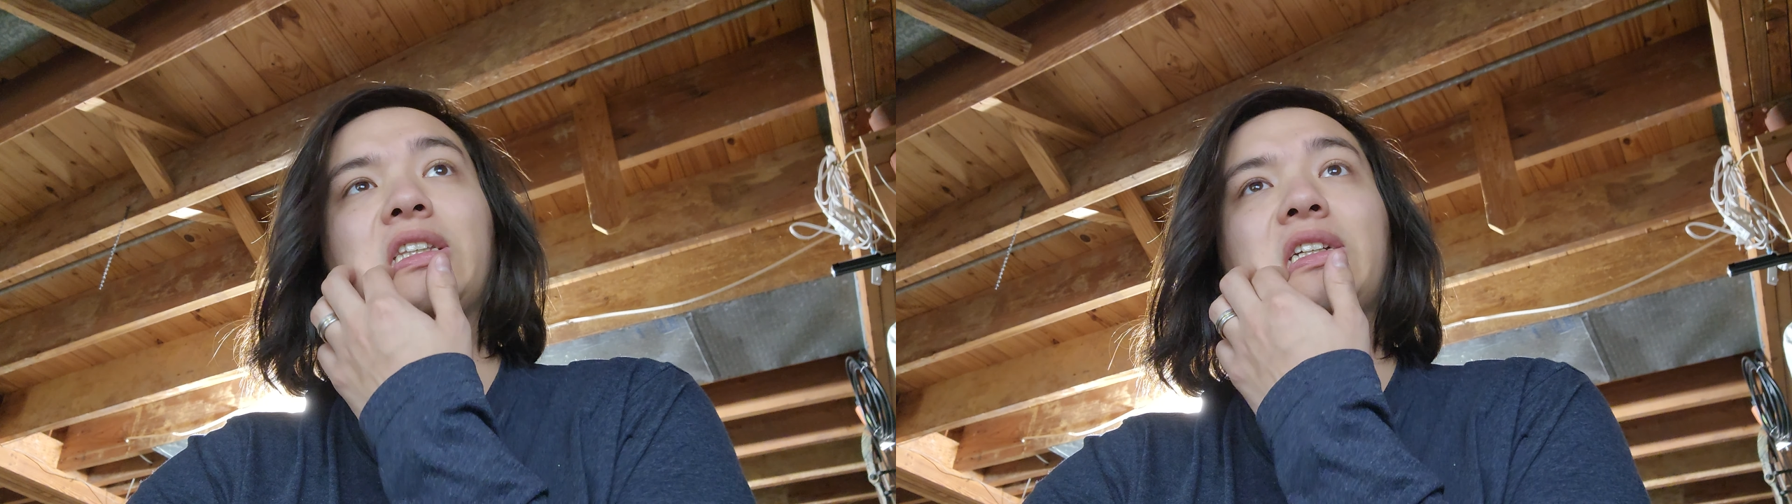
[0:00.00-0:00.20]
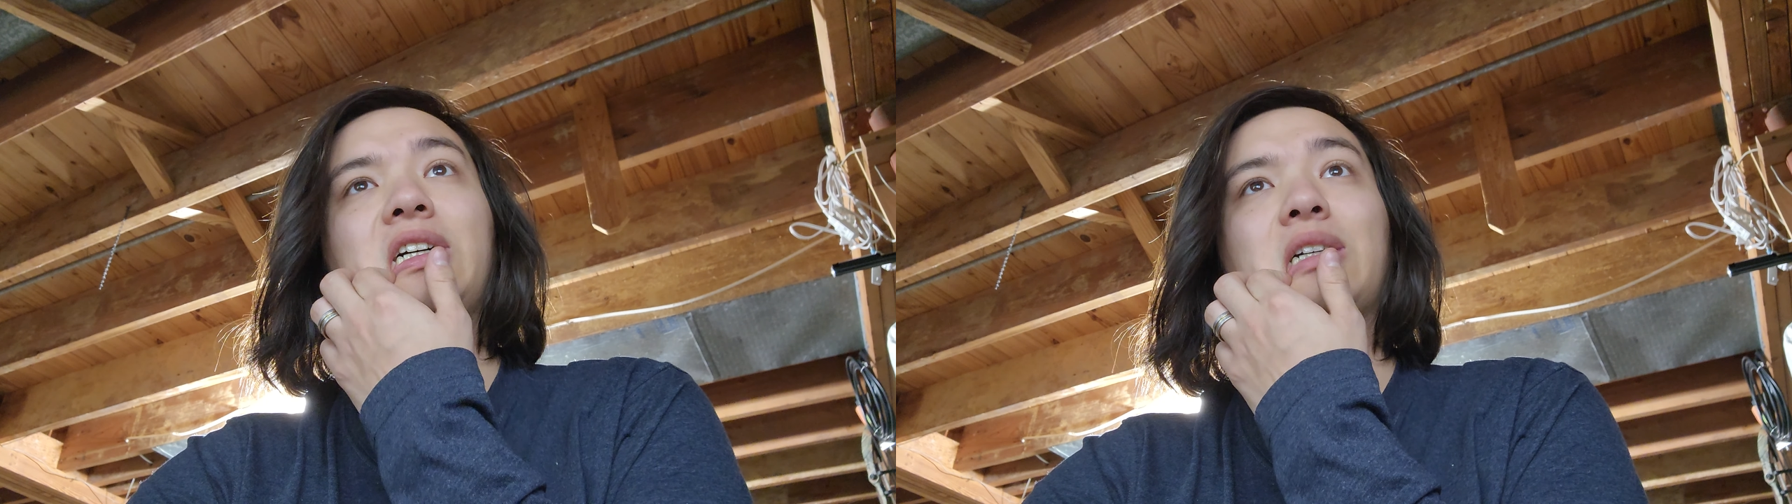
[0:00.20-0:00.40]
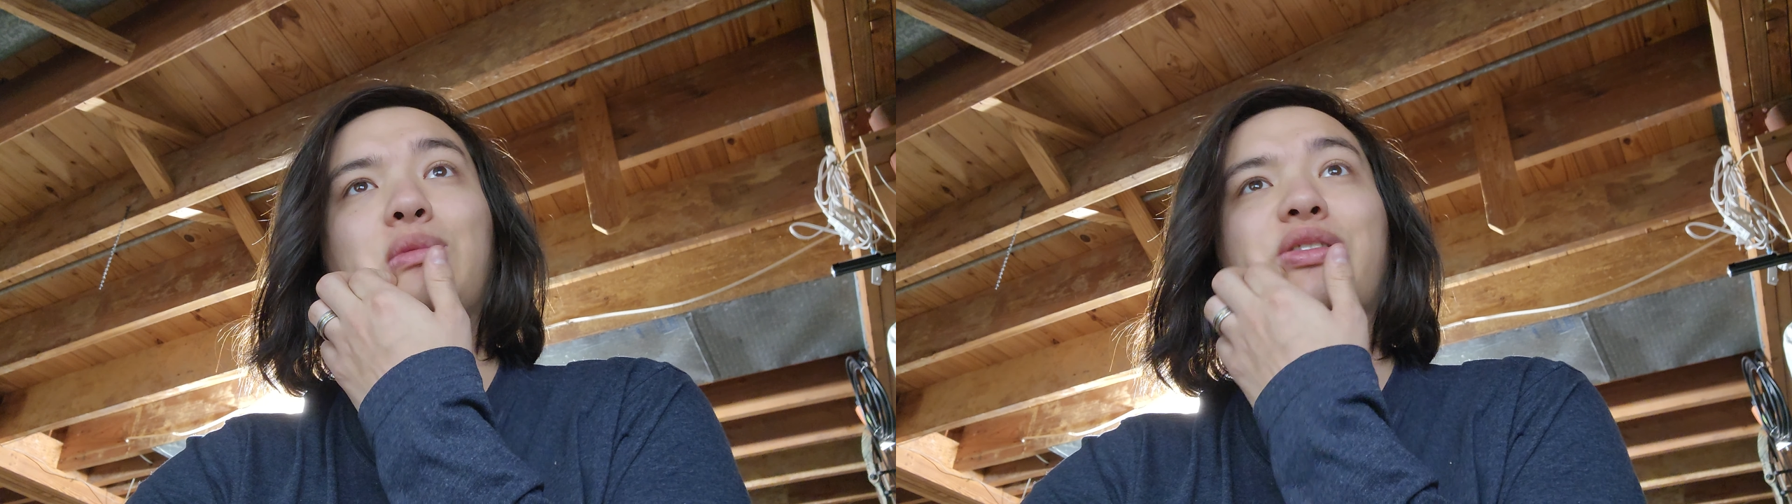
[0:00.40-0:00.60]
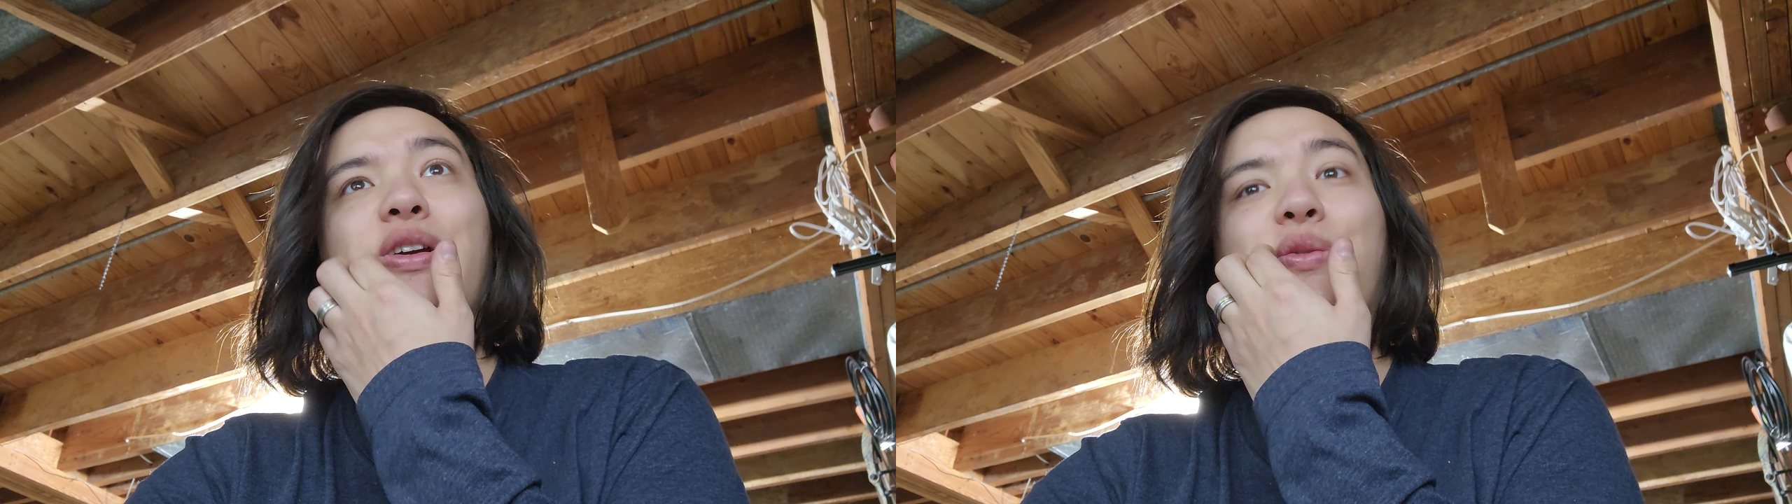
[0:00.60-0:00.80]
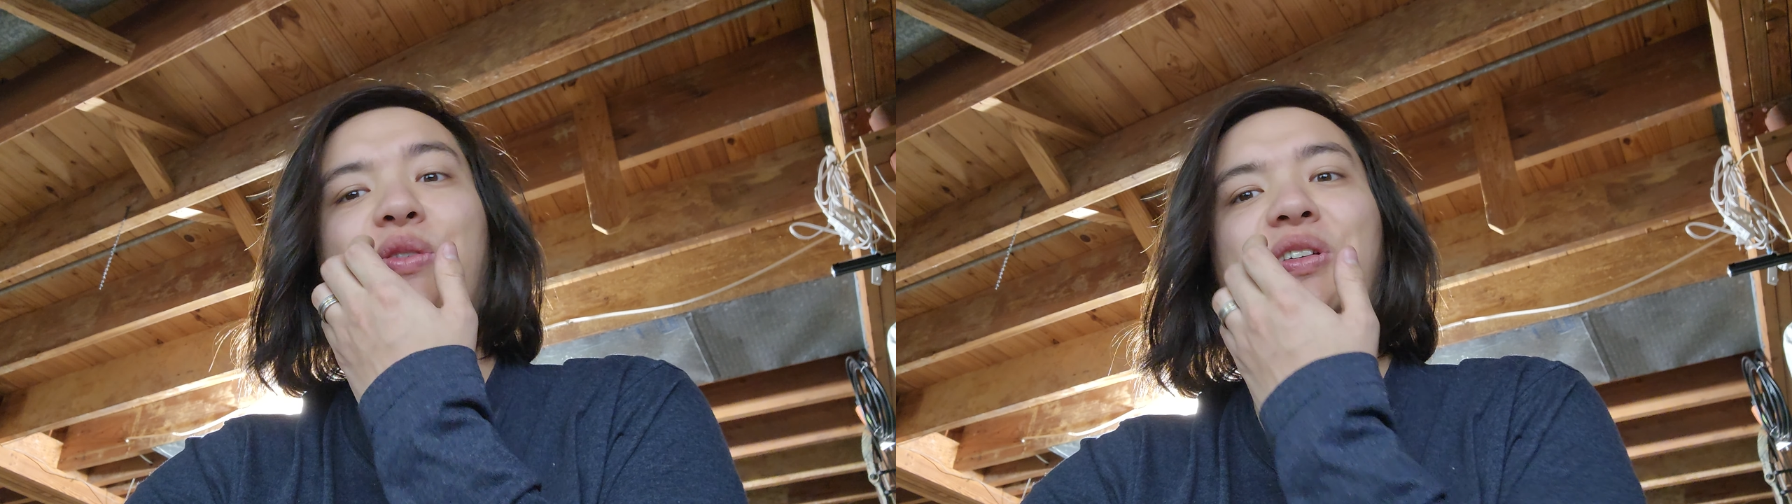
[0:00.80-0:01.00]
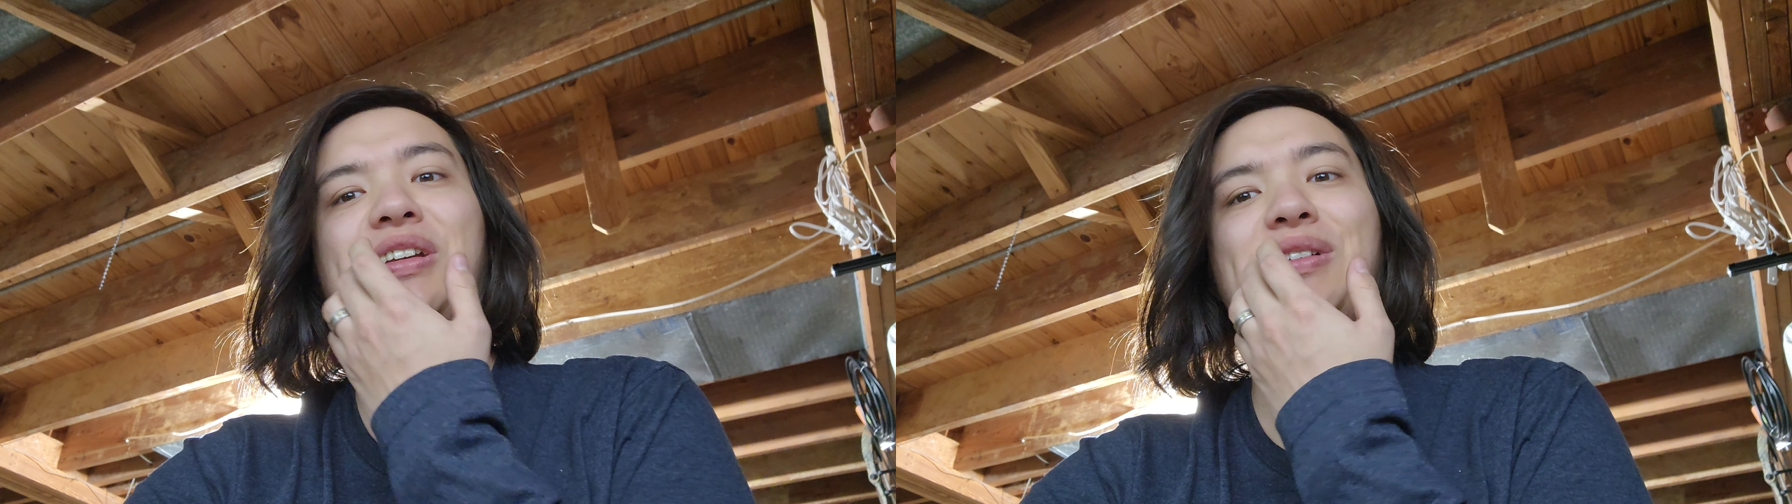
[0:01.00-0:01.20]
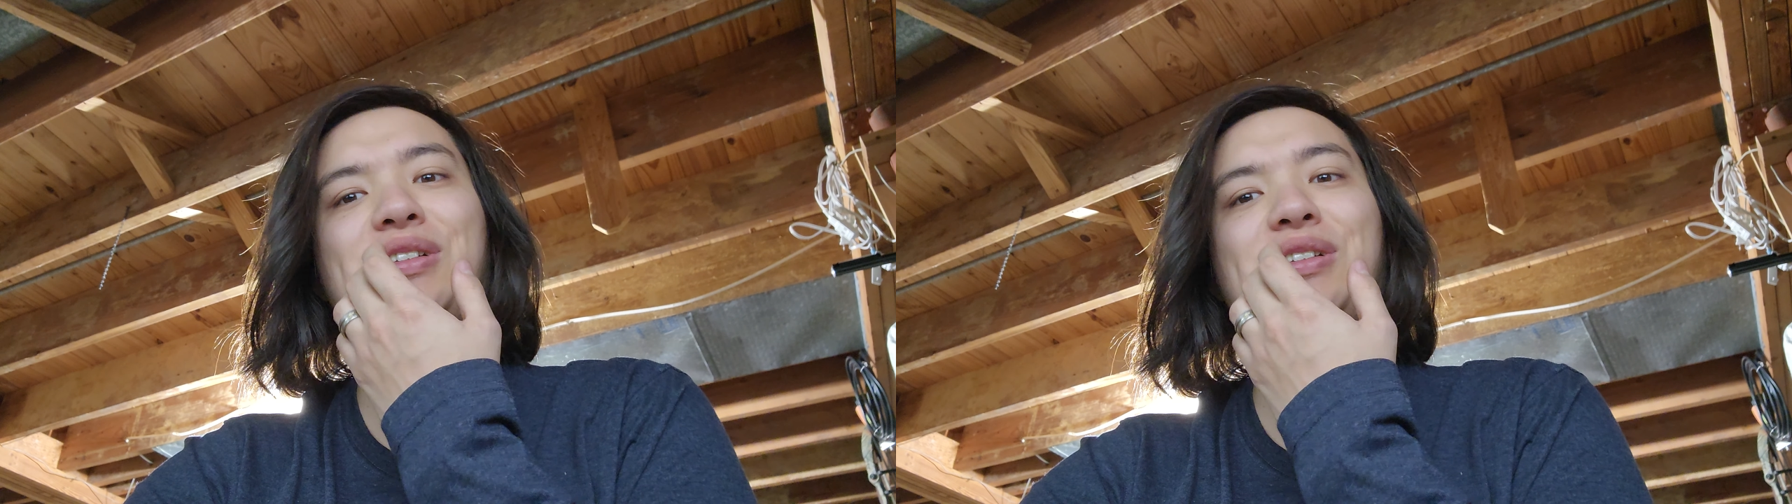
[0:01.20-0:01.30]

get the Harbor Freight warranty.